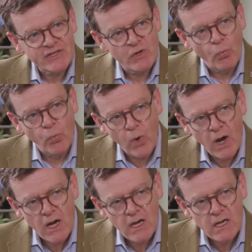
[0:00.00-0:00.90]
you,
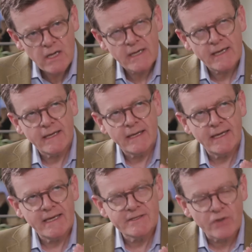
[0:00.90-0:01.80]
why
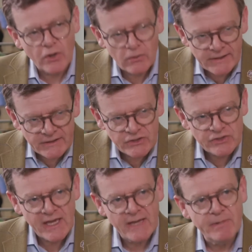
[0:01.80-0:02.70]
is
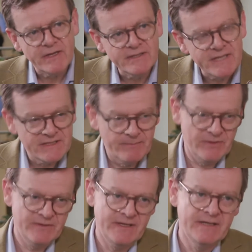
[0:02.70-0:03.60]
Orange a
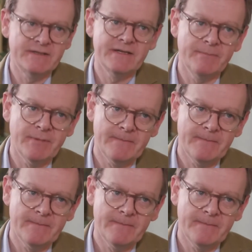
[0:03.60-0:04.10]
participant in TIP?